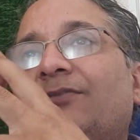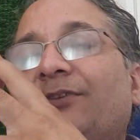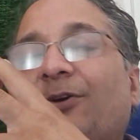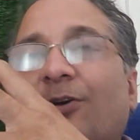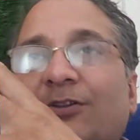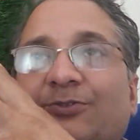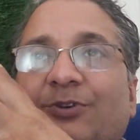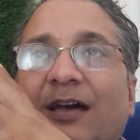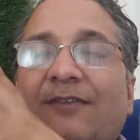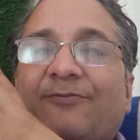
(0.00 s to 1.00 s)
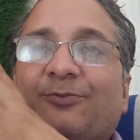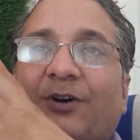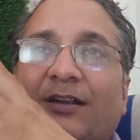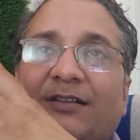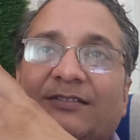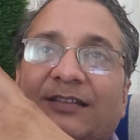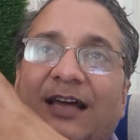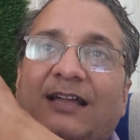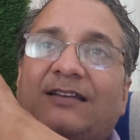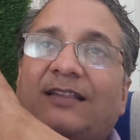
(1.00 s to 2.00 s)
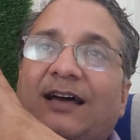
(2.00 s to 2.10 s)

We also have to understand